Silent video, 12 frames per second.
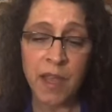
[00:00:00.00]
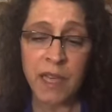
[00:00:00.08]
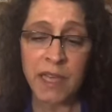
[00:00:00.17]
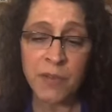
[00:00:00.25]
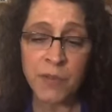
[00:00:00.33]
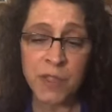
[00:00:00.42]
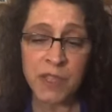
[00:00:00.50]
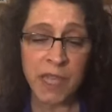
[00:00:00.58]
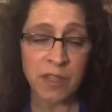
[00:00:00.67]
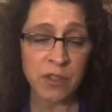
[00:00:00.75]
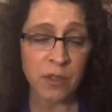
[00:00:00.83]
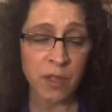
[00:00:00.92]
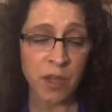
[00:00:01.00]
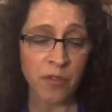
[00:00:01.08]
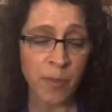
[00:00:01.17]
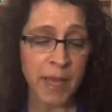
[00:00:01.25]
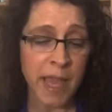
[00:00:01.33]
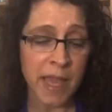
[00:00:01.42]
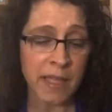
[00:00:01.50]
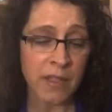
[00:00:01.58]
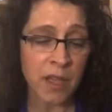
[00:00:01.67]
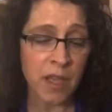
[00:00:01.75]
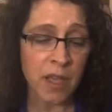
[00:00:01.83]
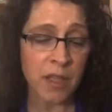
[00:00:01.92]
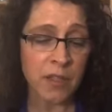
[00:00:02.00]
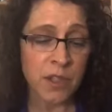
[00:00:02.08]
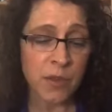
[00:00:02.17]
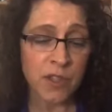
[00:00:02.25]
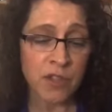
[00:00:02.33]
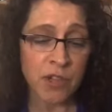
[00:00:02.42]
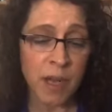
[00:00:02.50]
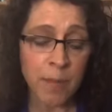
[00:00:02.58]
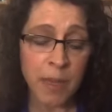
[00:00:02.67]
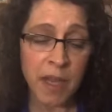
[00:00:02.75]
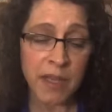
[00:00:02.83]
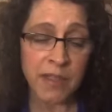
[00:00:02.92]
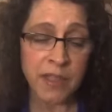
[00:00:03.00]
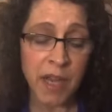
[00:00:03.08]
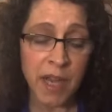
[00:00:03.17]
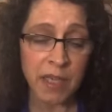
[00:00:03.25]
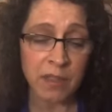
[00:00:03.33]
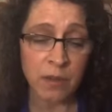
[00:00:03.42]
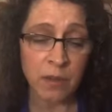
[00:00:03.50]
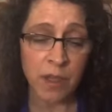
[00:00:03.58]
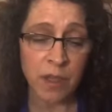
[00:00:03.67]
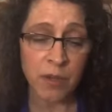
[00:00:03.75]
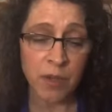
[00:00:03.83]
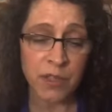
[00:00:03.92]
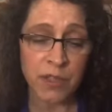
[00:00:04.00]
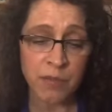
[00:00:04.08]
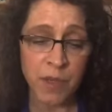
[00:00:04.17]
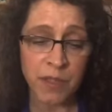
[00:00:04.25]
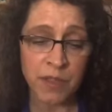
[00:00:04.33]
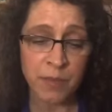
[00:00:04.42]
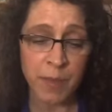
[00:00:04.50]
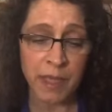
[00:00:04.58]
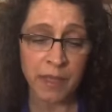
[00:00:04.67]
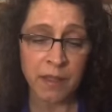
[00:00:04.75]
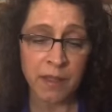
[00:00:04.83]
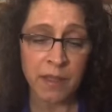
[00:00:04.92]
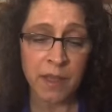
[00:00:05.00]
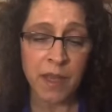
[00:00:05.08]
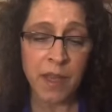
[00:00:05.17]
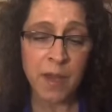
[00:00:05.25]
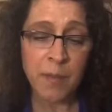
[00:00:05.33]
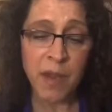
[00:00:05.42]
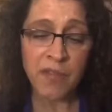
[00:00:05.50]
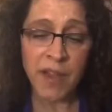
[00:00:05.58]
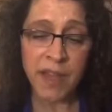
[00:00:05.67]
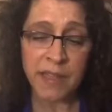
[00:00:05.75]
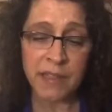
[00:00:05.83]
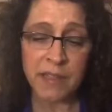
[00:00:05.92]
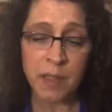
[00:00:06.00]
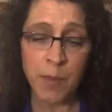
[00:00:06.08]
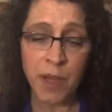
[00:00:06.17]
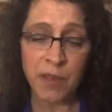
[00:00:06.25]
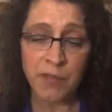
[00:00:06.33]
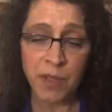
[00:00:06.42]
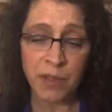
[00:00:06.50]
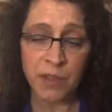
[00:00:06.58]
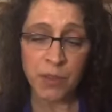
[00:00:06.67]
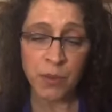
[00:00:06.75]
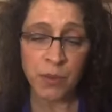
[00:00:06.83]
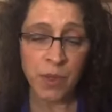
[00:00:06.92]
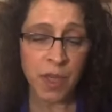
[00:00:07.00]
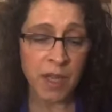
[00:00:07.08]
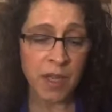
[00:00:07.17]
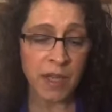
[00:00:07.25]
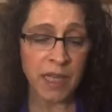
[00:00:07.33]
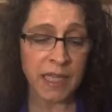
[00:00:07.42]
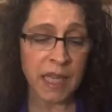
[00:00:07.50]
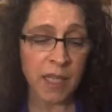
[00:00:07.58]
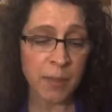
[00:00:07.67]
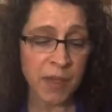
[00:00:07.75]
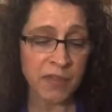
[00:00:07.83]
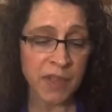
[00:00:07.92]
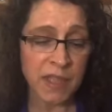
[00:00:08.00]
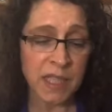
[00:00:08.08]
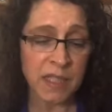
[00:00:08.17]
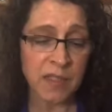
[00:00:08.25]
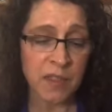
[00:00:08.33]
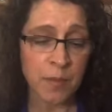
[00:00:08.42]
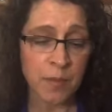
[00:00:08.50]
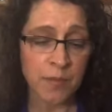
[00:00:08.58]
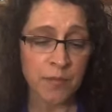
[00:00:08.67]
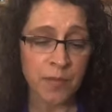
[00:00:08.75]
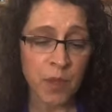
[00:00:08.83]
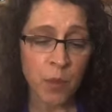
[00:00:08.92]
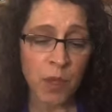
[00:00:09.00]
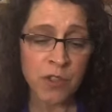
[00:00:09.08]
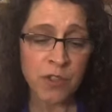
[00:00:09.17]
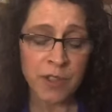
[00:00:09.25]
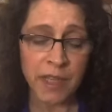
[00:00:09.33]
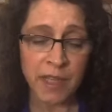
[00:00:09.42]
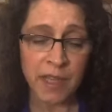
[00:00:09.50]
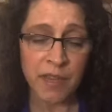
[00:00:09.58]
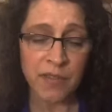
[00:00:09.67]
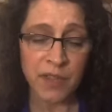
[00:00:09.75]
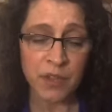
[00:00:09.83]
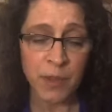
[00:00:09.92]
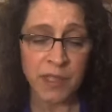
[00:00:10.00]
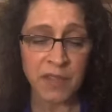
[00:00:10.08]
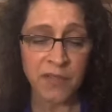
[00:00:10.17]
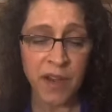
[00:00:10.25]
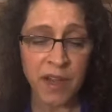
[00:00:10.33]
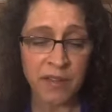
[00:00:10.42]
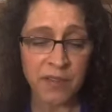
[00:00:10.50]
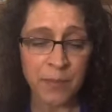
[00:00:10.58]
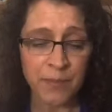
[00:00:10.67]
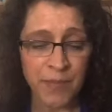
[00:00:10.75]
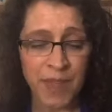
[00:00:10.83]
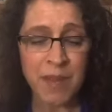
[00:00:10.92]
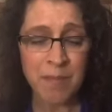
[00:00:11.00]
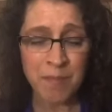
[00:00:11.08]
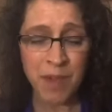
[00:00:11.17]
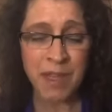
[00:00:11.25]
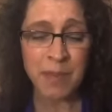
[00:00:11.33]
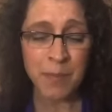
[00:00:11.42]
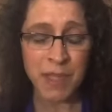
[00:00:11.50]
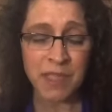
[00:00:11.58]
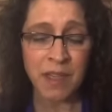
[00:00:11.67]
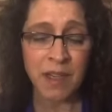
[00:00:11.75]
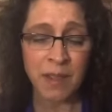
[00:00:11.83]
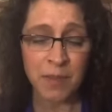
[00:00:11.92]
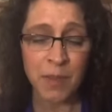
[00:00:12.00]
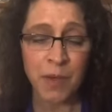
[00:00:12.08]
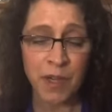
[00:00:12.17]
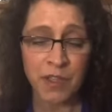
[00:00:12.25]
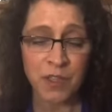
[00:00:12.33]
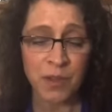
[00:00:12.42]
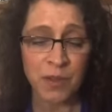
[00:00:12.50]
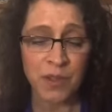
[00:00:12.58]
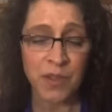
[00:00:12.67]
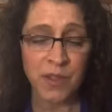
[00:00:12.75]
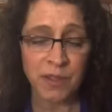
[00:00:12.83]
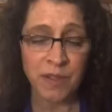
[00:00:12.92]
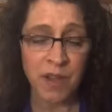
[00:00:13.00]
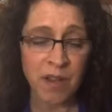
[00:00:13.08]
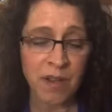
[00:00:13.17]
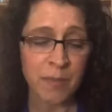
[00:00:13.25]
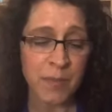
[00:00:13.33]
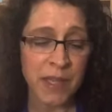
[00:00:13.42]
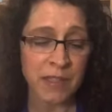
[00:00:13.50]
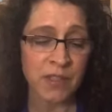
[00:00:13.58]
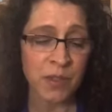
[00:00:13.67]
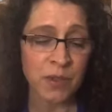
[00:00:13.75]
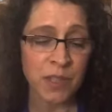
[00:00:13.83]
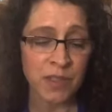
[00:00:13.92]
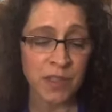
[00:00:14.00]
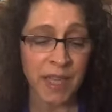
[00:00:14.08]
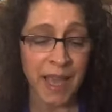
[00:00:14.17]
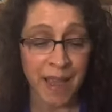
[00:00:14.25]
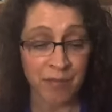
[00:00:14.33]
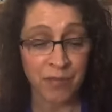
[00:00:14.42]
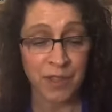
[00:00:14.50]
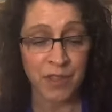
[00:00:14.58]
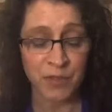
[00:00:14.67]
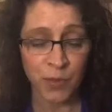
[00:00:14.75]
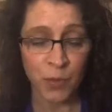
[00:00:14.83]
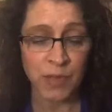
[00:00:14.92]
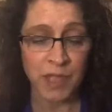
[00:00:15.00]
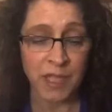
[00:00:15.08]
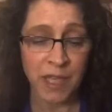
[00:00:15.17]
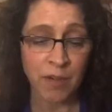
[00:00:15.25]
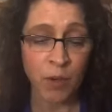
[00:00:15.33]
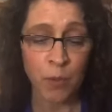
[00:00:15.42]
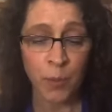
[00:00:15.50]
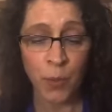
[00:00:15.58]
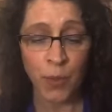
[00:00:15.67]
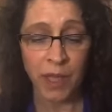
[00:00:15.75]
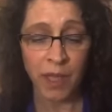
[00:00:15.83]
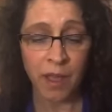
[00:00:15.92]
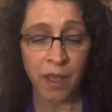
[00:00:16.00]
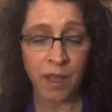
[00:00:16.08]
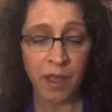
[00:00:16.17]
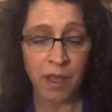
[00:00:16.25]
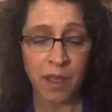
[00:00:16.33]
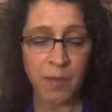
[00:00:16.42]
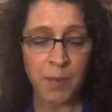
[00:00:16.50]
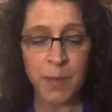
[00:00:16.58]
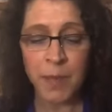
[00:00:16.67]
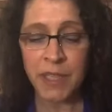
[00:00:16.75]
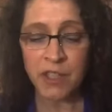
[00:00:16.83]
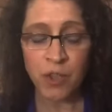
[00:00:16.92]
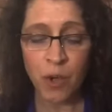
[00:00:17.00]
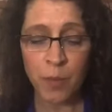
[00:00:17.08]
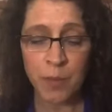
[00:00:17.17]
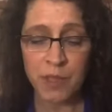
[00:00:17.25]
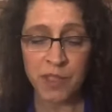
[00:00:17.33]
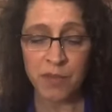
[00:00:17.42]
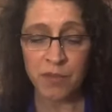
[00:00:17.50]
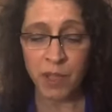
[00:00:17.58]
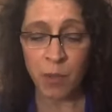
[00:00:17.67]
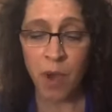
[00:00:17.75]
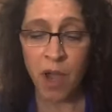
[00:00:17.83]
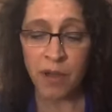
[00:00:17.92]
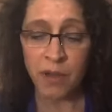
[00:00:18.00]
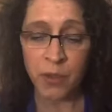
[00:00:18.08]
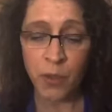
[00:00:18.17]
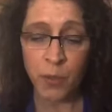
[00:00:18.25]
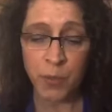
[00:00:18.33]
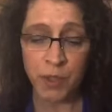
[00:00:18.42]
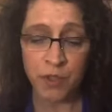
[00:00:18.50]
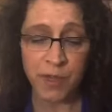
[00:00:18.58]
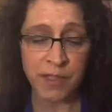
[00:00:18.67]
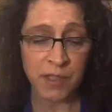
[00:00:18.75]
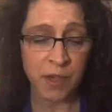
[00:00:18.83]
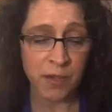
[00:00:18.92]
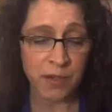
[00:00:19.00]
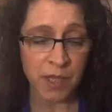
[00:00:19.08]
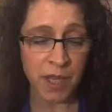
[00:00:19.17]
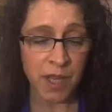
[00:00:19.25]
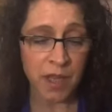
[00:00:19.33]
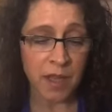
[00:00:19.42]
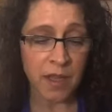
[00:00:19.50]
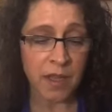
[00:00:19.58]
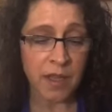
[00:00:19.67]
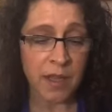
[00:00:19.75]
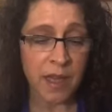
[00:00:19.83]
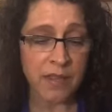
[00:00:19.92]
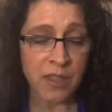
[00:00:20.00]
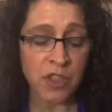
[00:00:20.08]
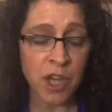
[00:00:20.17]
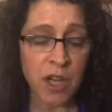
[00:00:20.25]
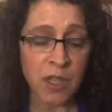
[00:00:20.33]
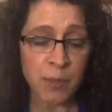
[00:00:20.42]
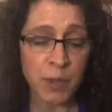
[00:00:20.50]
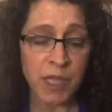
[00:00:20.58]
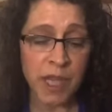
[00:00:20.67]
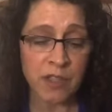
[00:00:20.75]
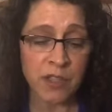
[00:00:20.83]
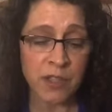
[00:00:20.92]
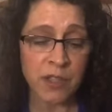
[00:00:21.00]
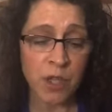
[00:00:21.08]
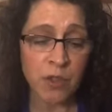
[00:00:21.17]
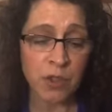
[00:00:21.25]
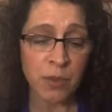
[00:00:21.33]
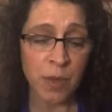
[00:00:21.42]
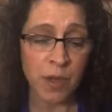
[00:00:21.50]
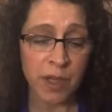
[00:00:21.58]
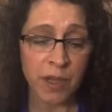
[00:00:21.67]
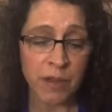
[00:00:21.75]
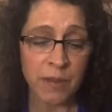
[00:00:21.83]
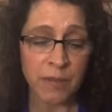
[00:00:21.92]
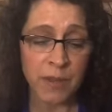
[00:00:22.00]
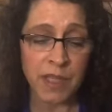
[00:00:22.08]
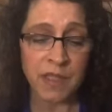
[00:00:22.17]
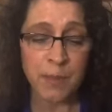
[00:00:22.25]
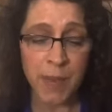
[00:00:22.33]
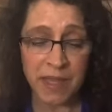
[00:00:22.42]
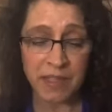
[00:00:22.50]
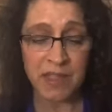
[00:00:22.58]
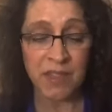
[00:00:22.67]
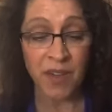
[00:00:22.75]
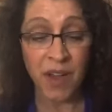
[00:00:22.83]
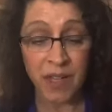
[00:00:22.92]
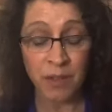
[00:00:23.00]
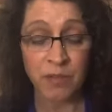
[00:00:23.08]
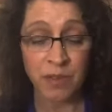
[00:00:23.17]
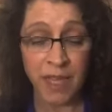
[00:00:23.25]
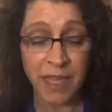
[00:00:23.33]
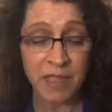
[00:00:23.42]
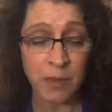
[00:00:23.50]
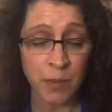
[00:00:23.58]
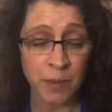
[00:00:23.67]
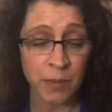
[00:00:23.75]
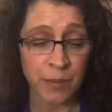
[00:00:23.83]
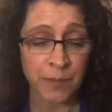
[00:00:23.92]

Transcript: I lift the satchel over my head so the strap lies diagonal across the front of me. My Vans are by the front door and I kick my feet into them, wondering if at 25 it might be time to buy shoes that aren't best suited to the average 14-year-old boy. But my job doesn't require a corporate dress code. As a child protection social worker, it's best if I look relatable.